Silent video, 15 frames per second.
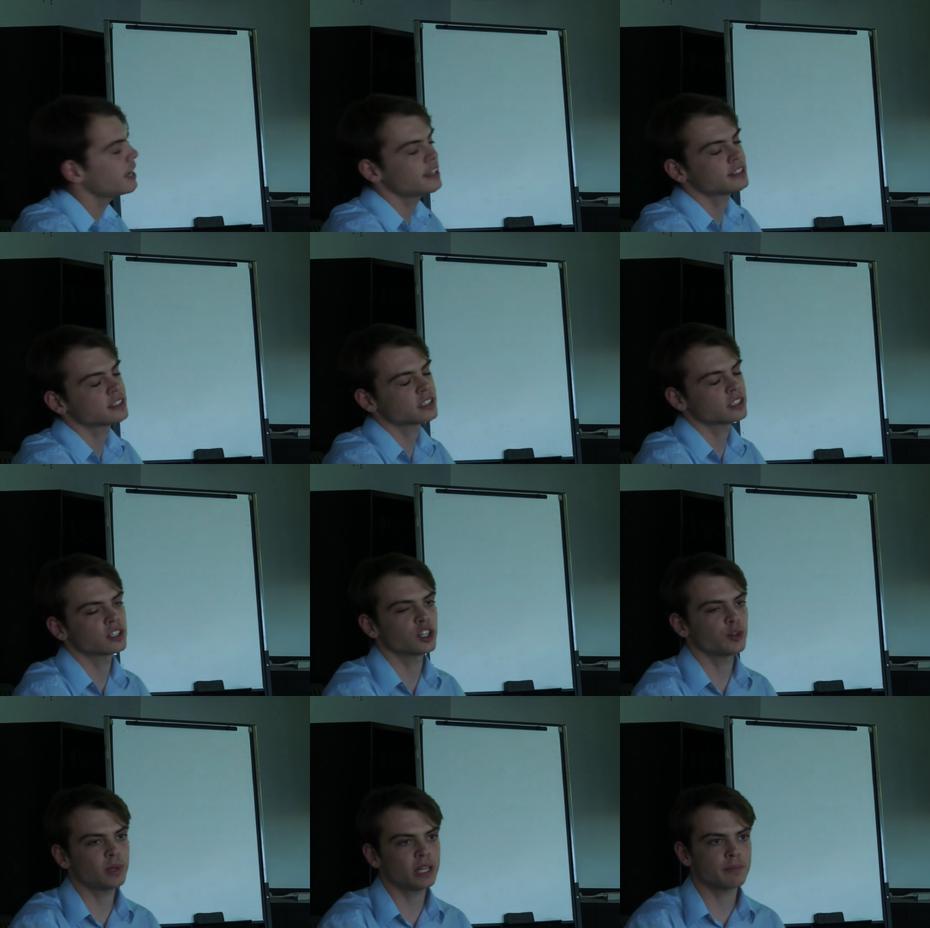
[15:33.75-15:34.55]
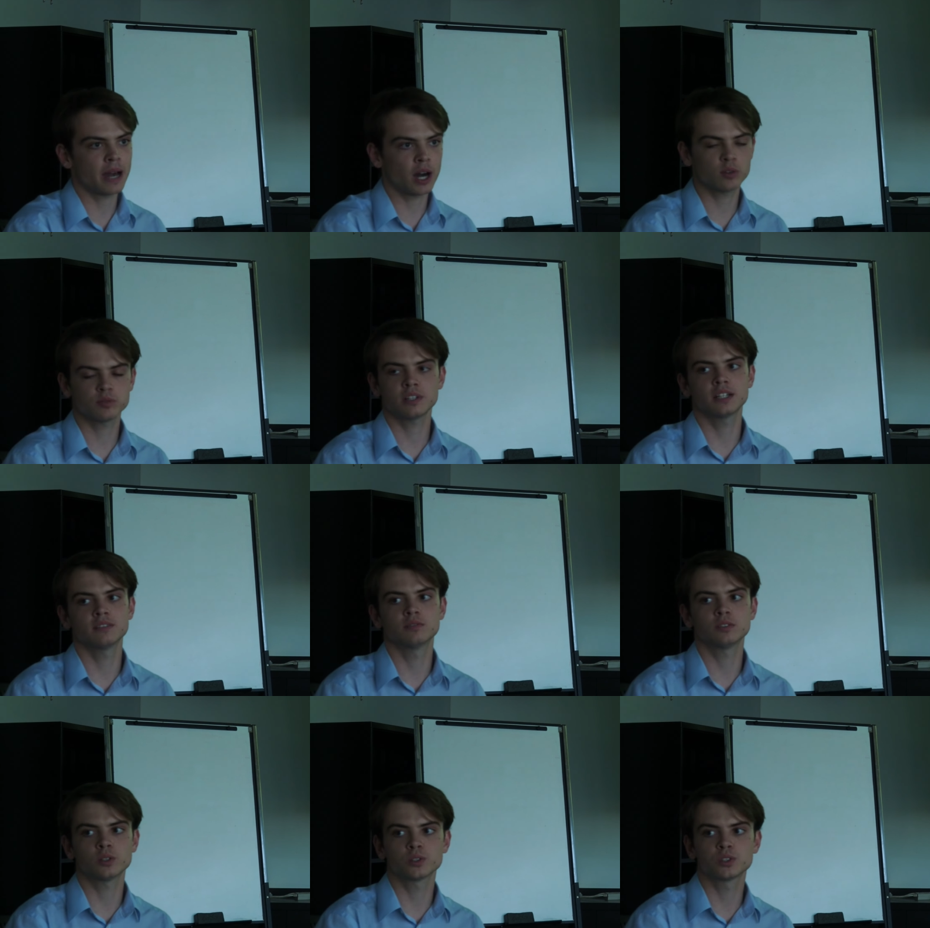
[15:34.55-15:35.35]
is still going to be about 5
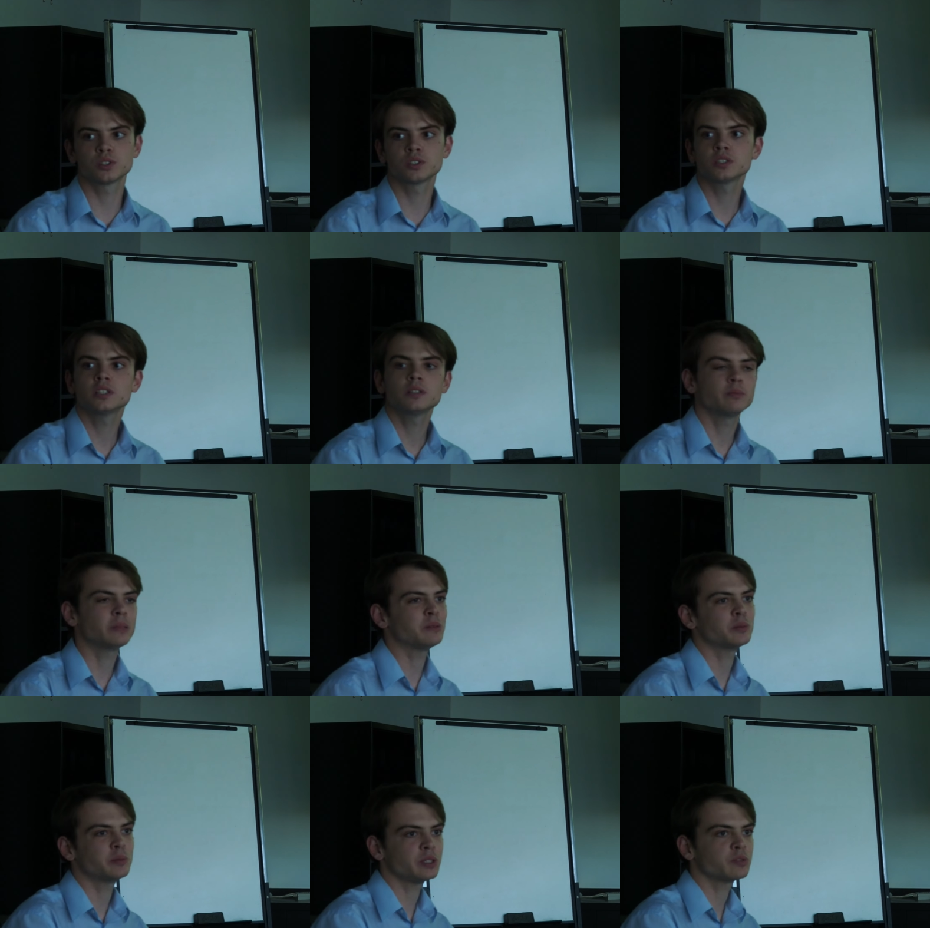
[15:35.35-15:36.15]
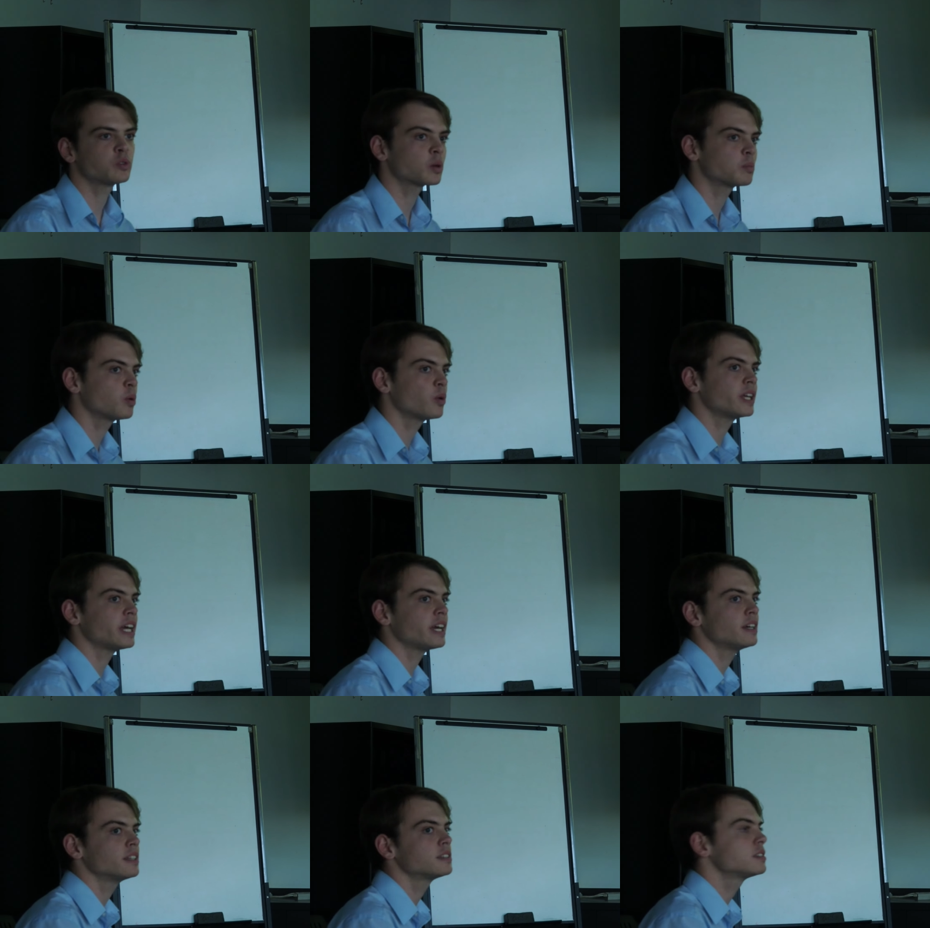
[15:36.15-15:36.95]
volts, maybe it'll be
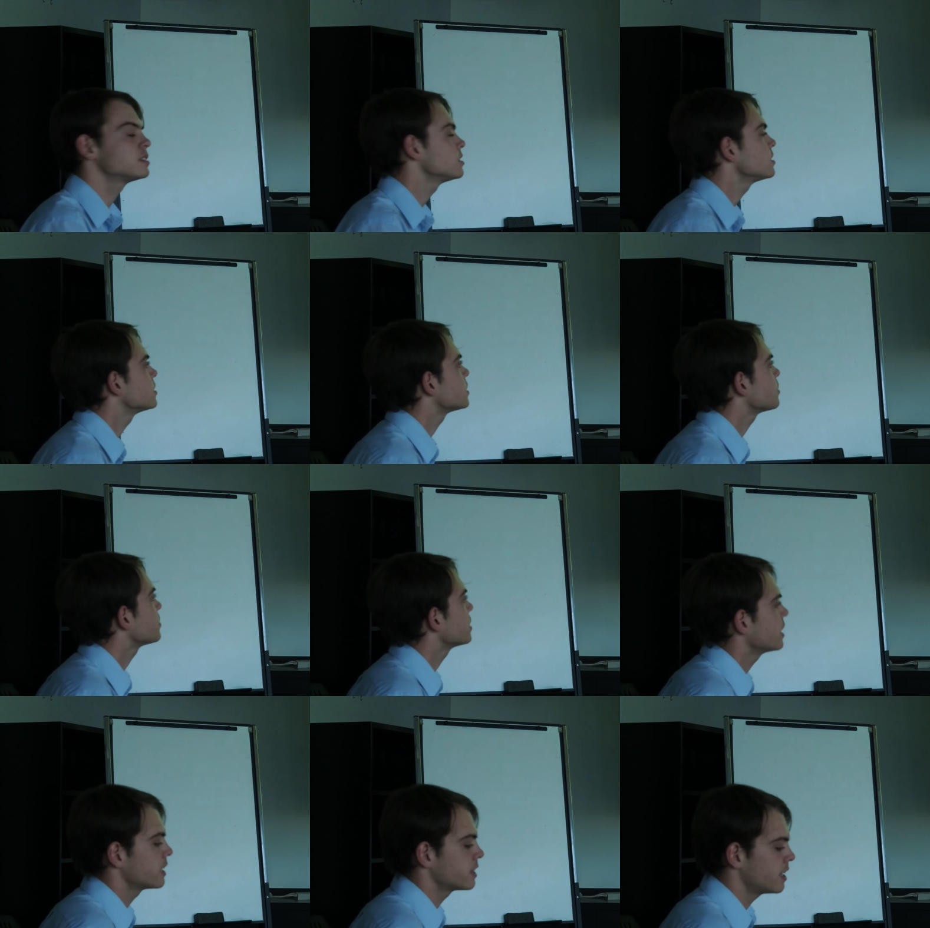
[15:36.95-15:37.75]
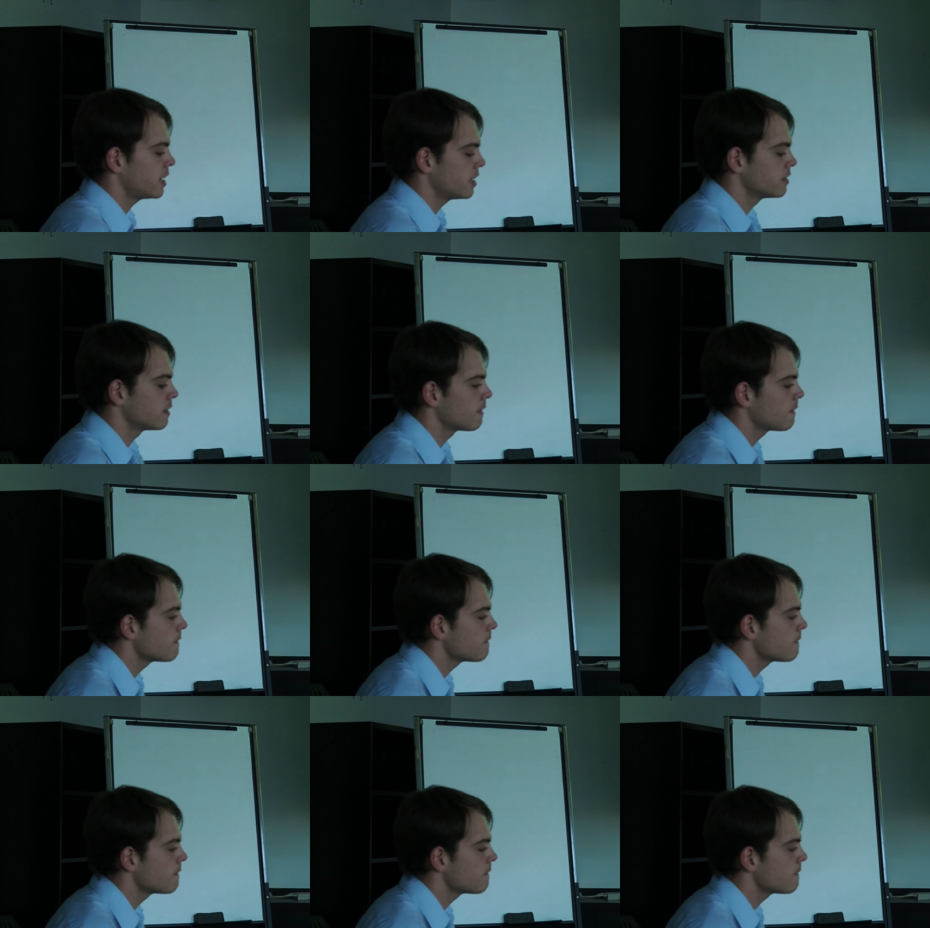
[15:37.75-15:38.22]
4.8 or something like that.